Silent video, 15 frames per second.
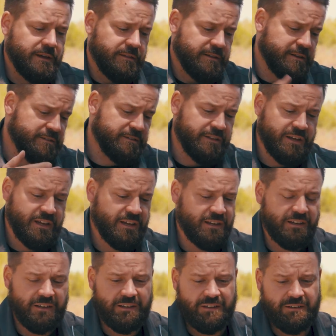this thing
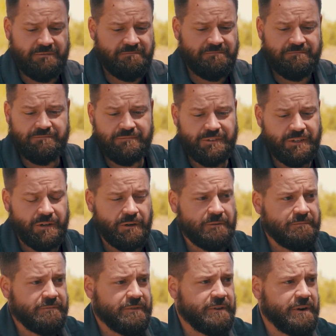in
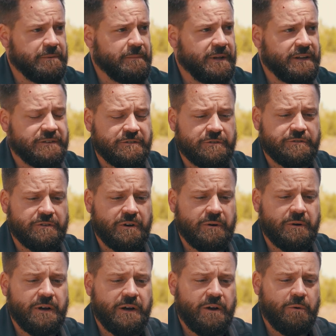30 minutes or so